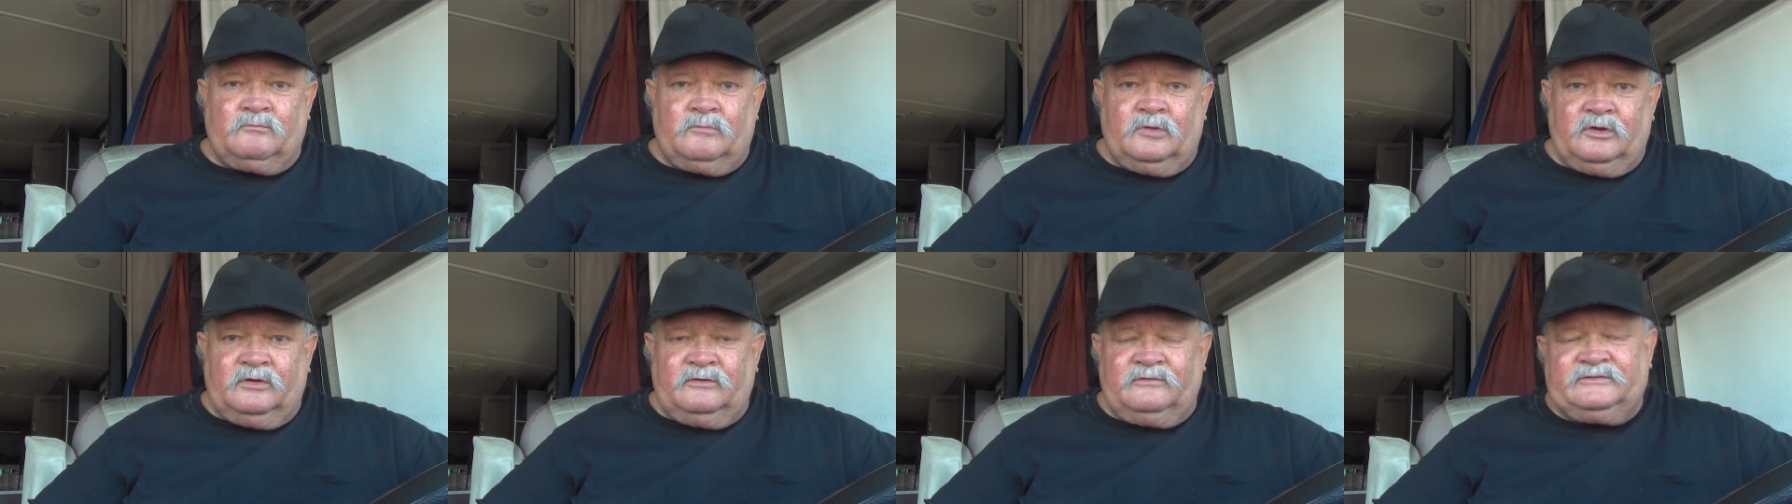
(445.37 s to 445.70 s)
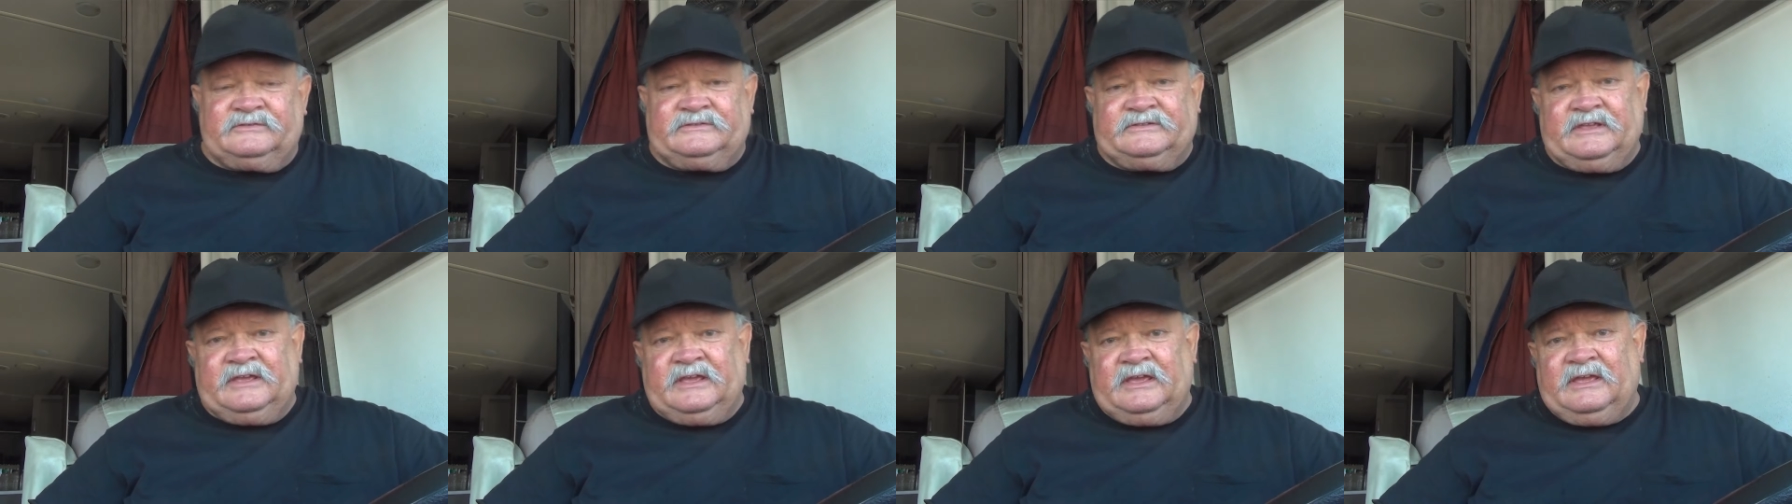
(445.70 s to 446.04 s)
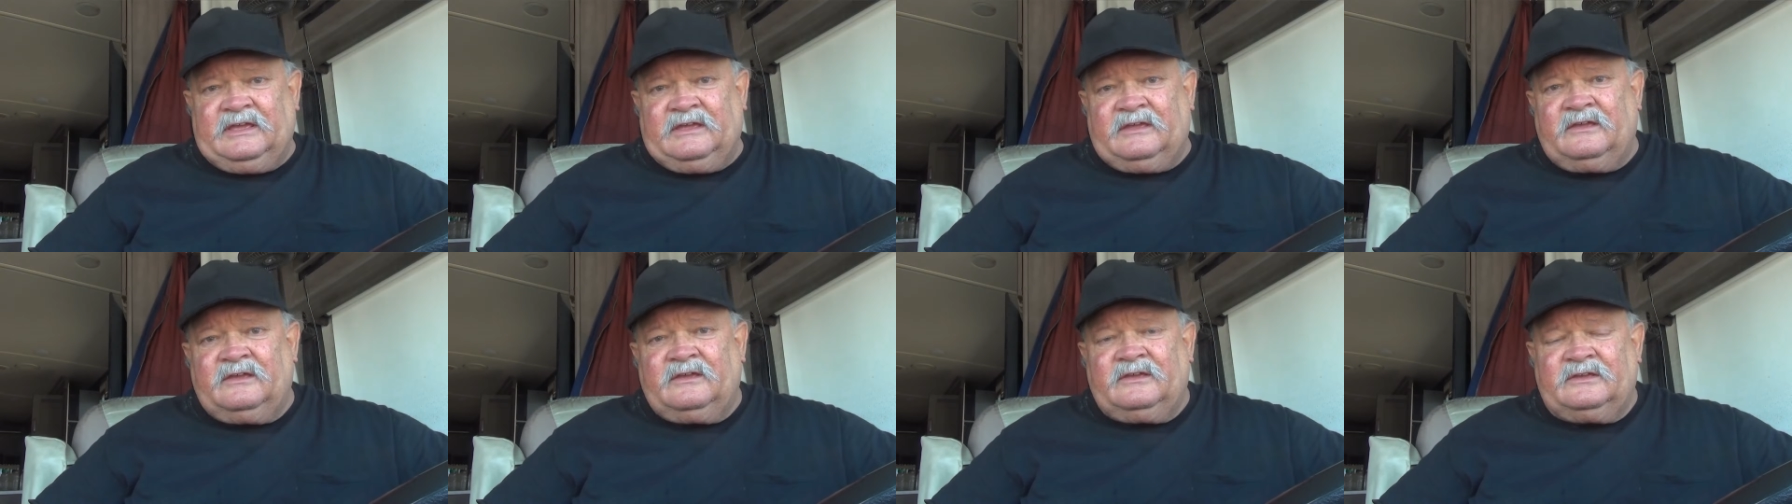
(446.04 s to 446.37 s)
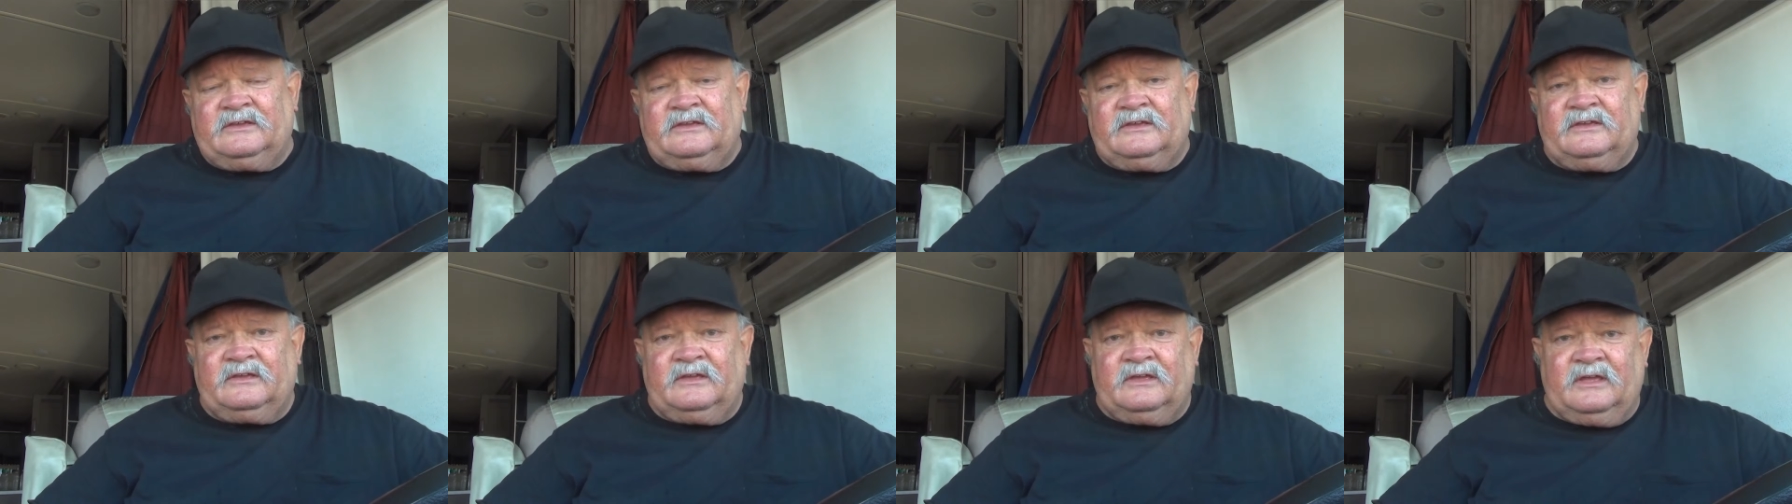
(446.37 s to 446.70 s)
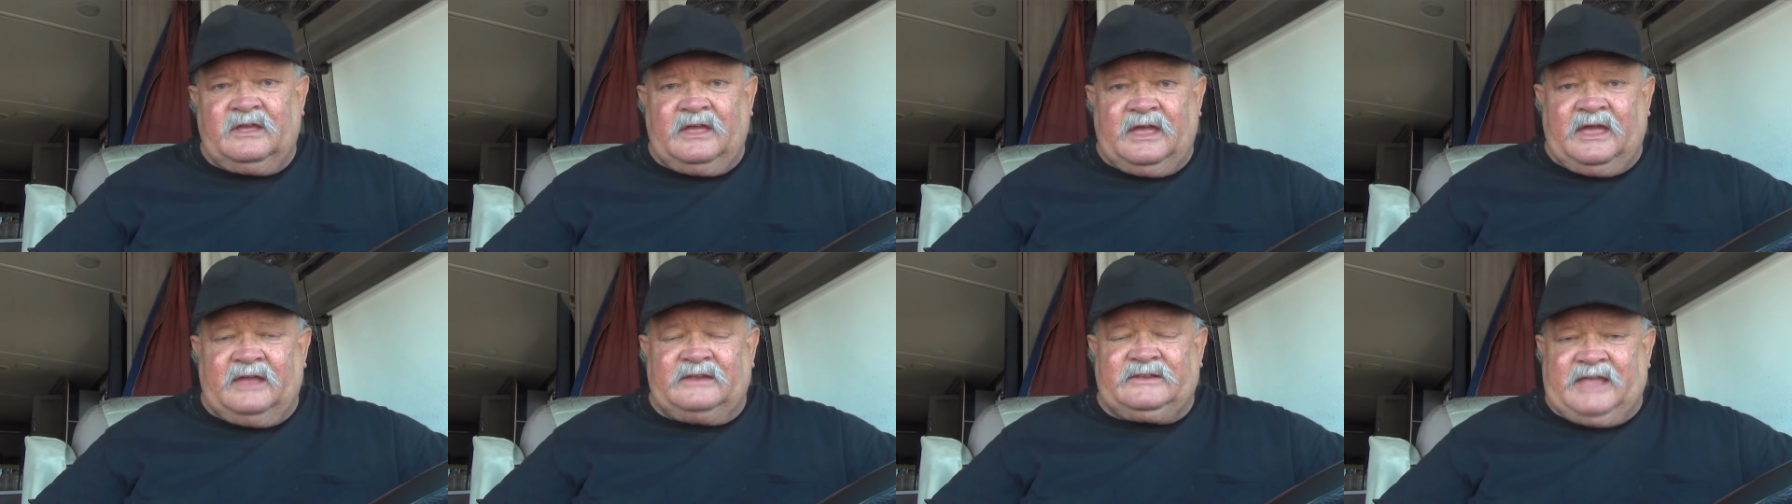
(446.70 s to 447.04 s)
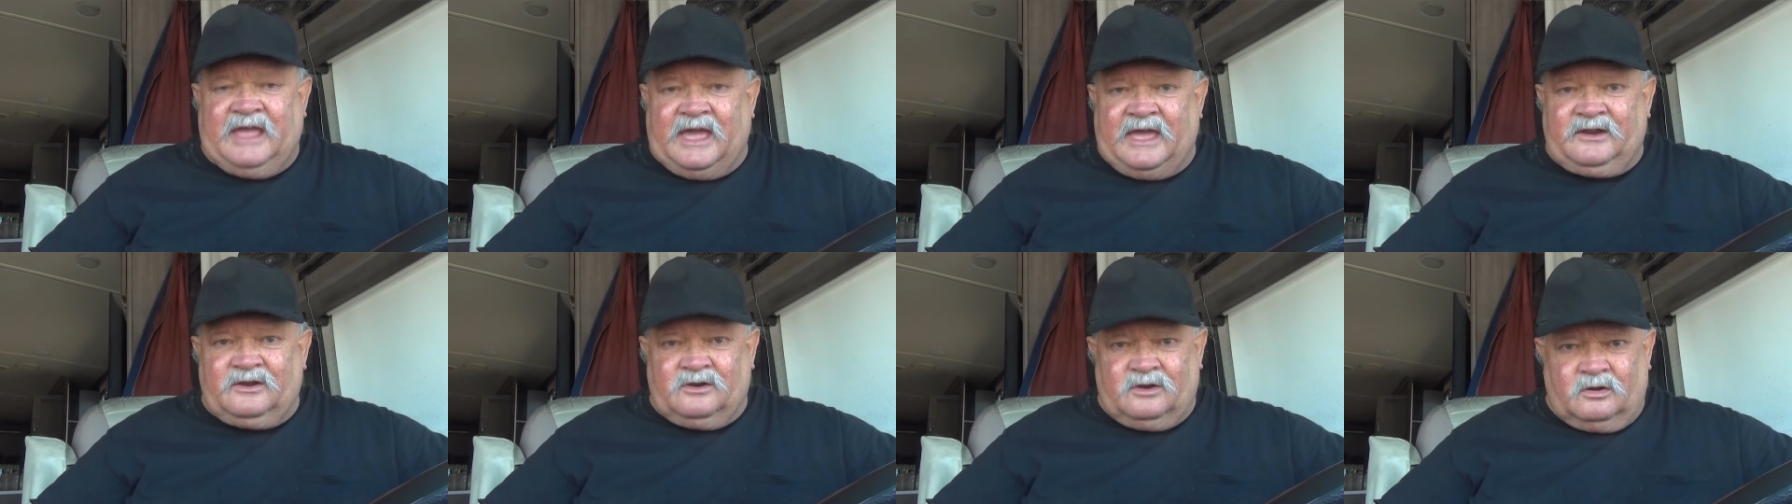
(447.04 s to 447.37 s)
moves the
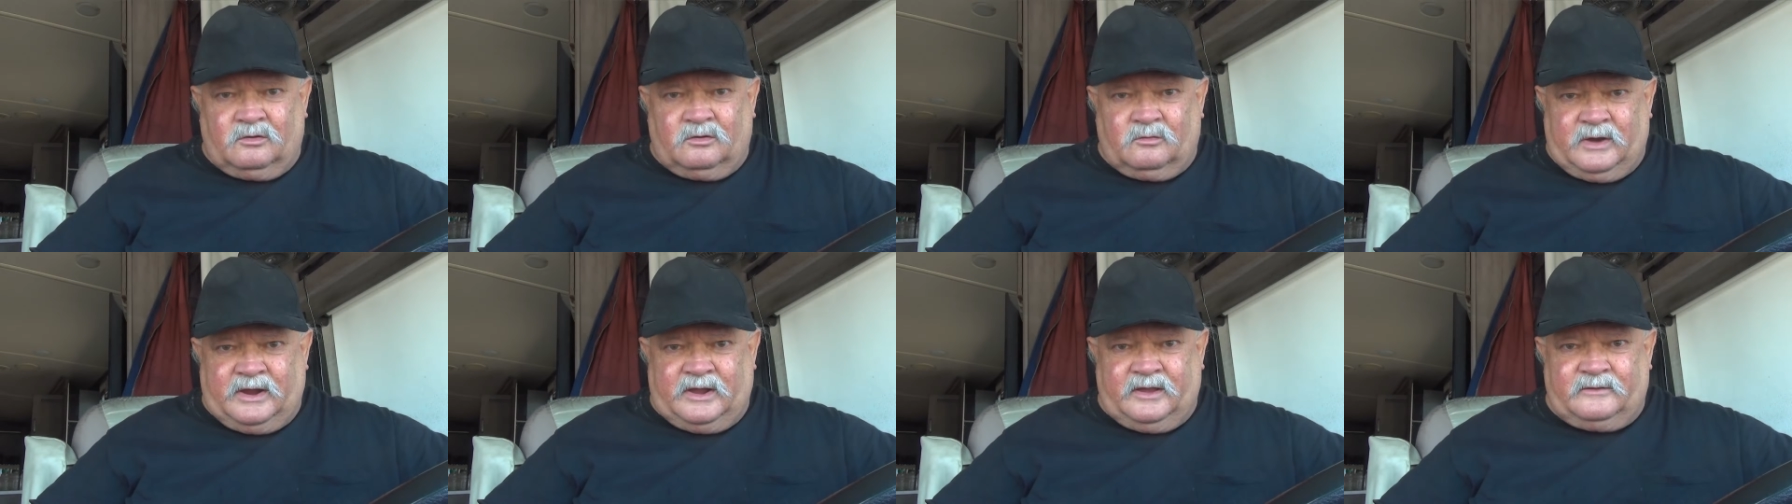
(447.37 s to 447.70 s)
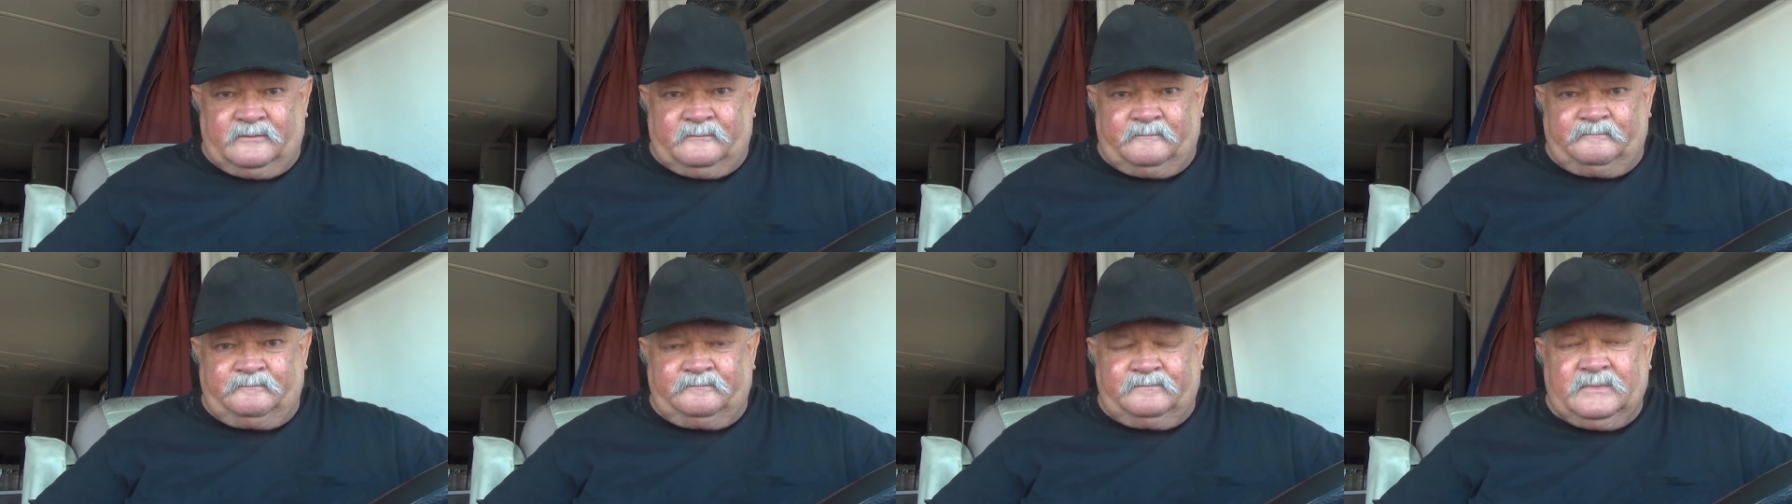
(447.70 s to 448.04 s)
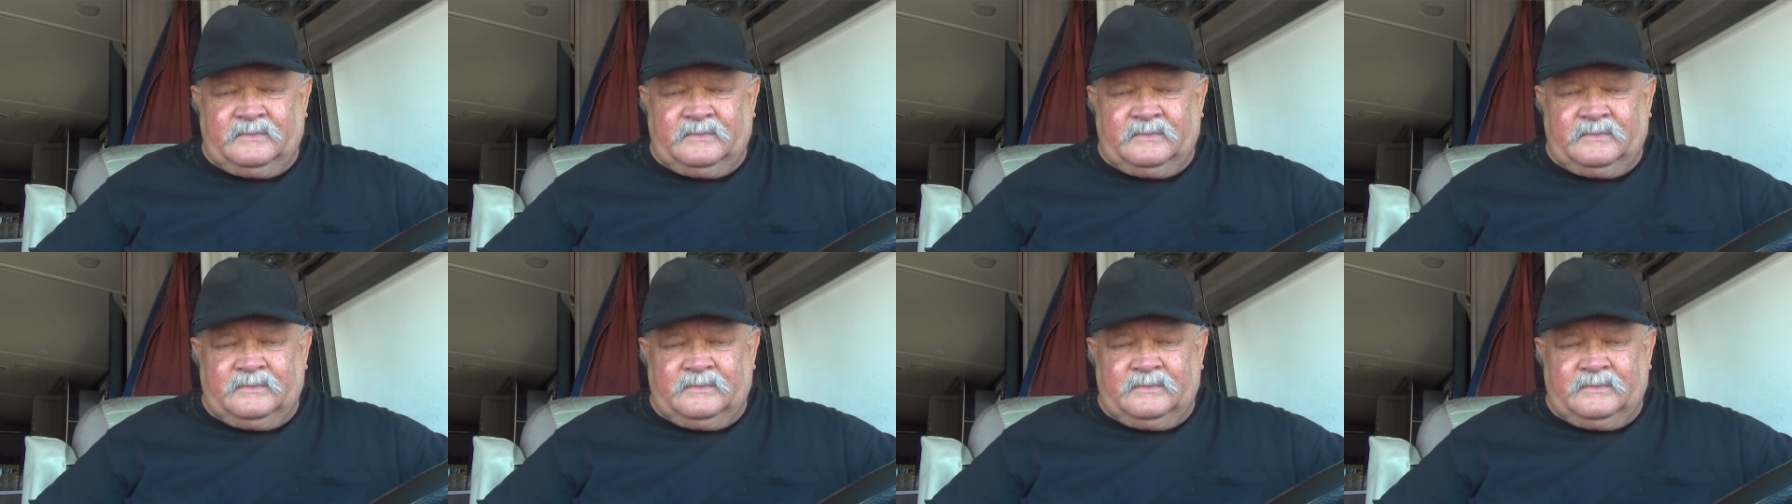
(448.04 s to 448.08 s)
antenna around.